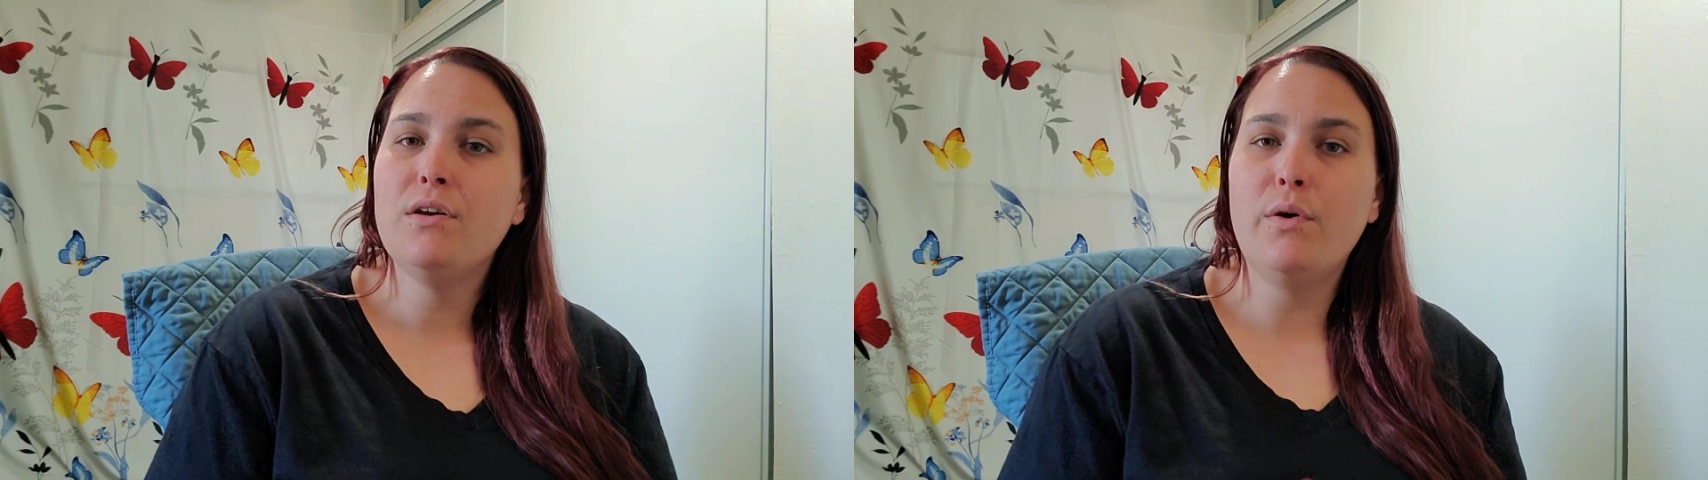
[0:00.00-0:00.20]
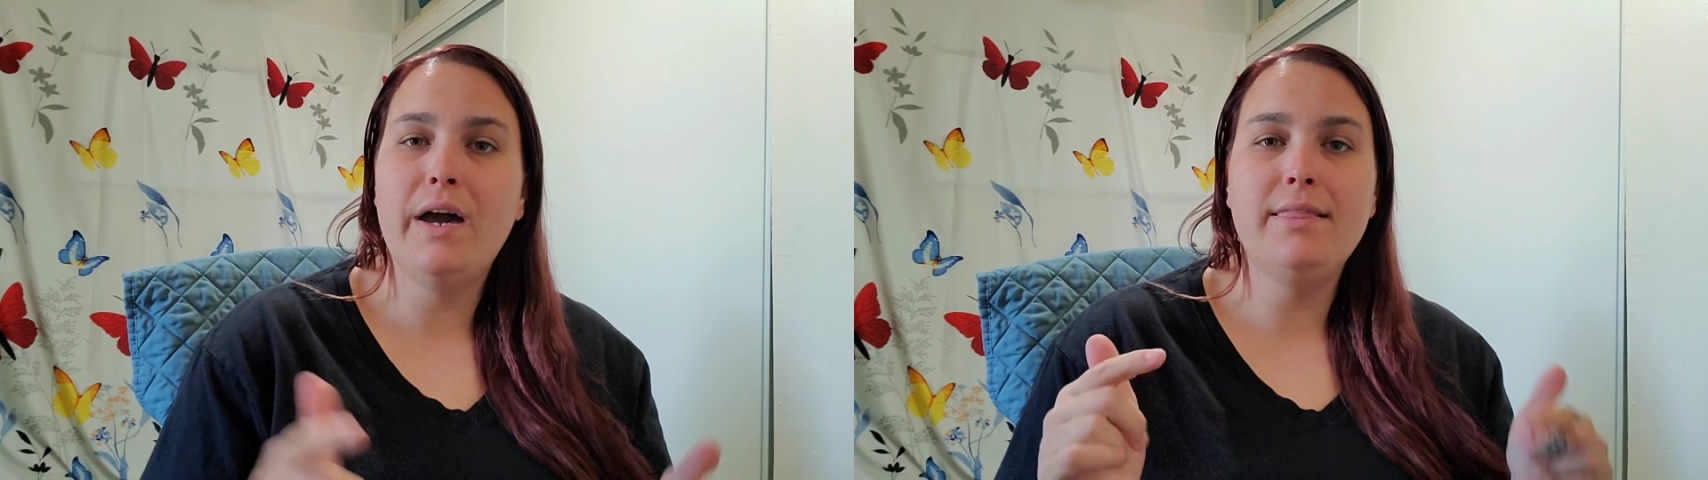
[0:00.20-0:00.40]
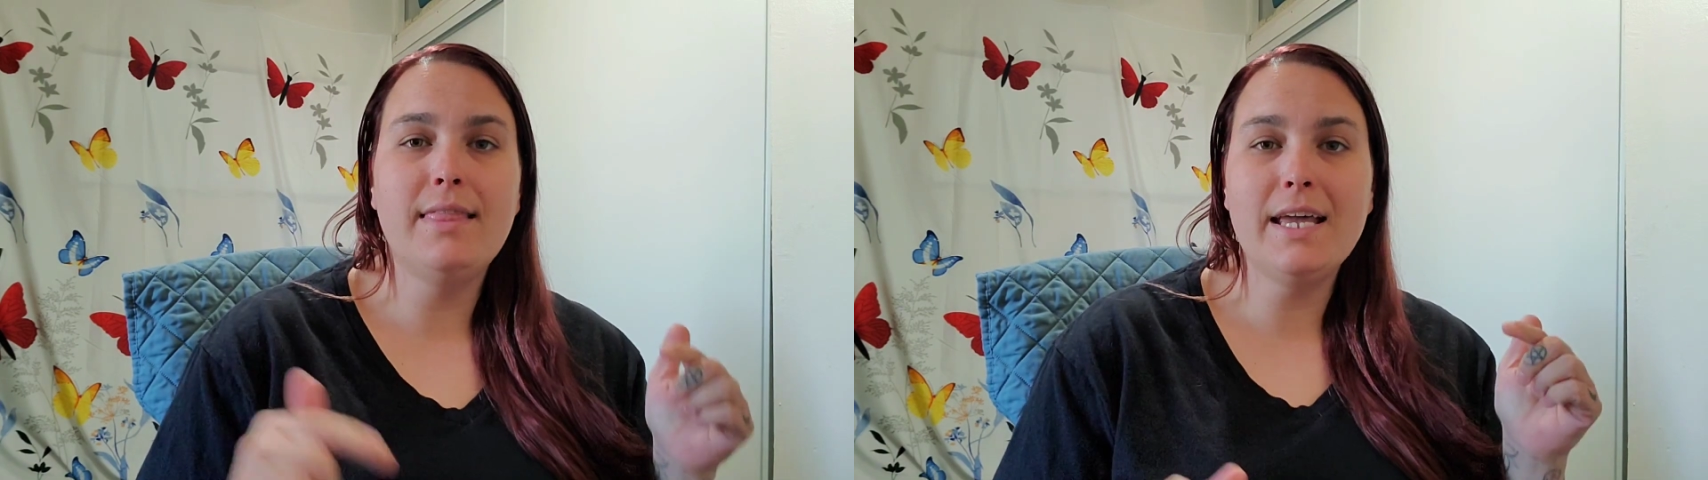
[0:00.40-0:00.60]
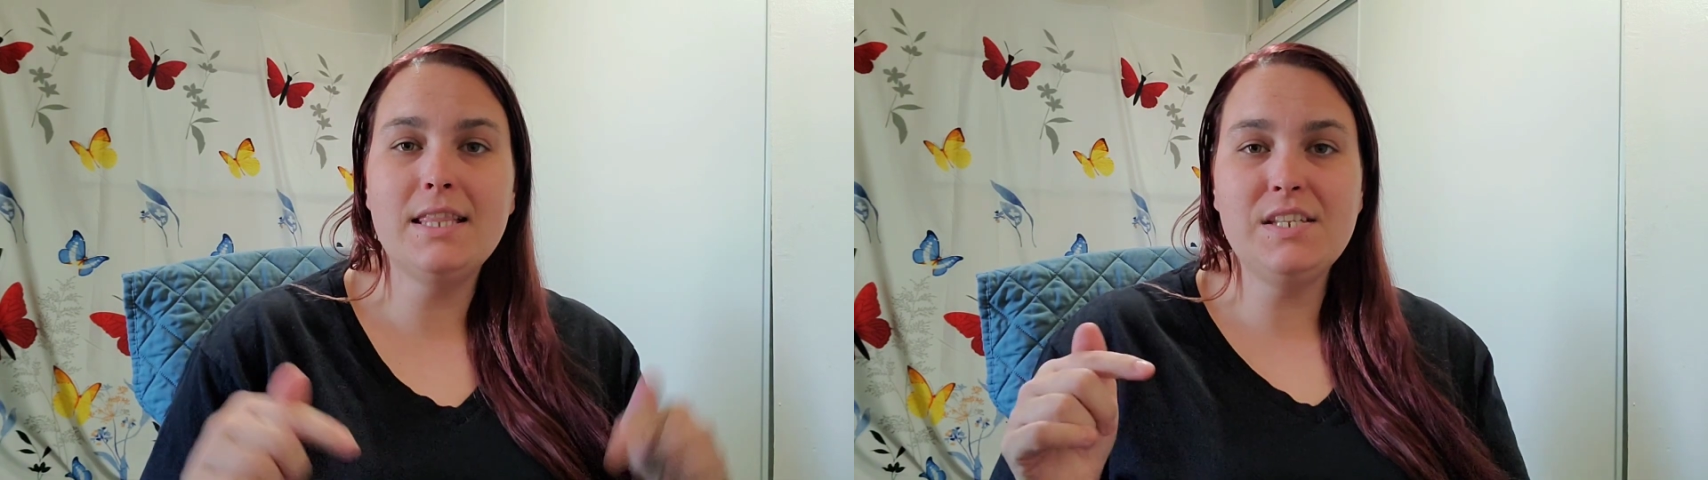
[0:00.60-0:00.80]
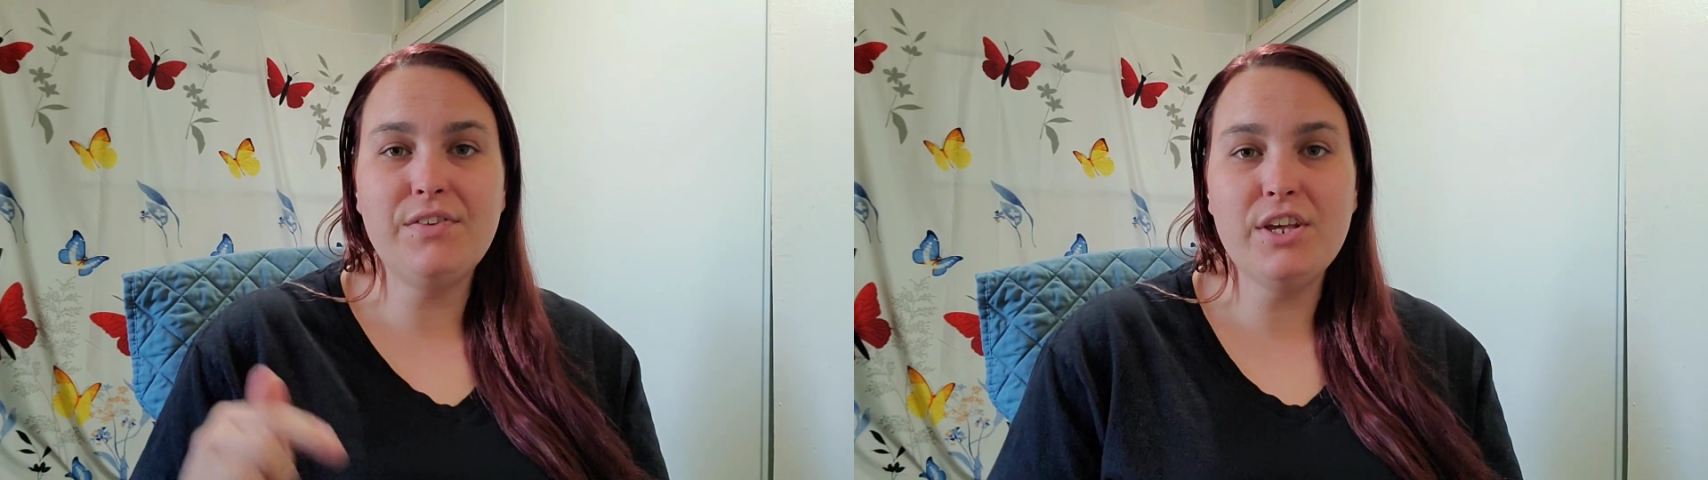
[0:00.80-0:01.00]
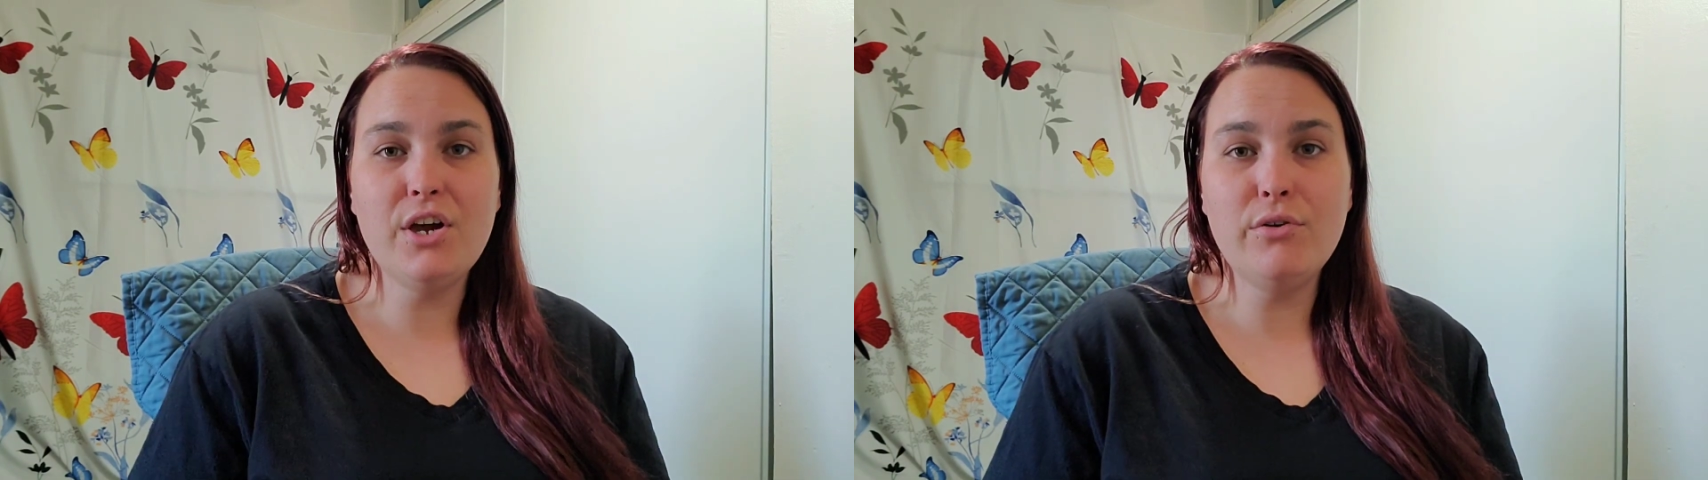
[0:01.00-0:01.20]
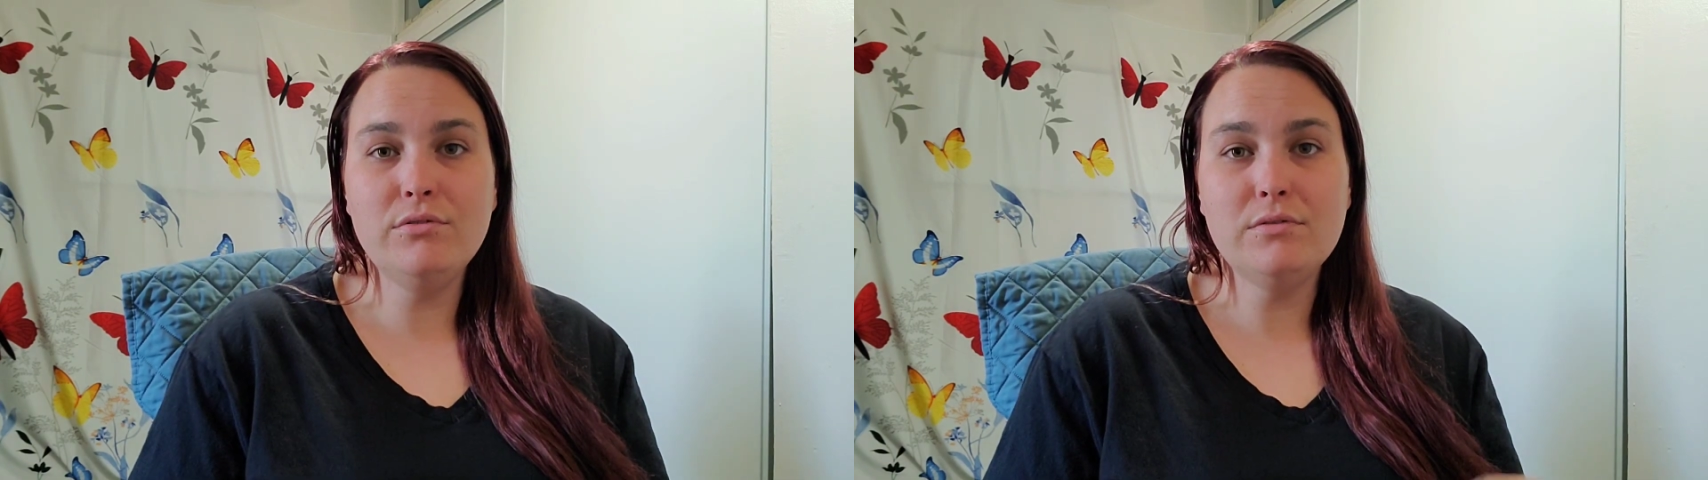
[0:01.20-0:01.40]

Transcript: Go ahead and like this video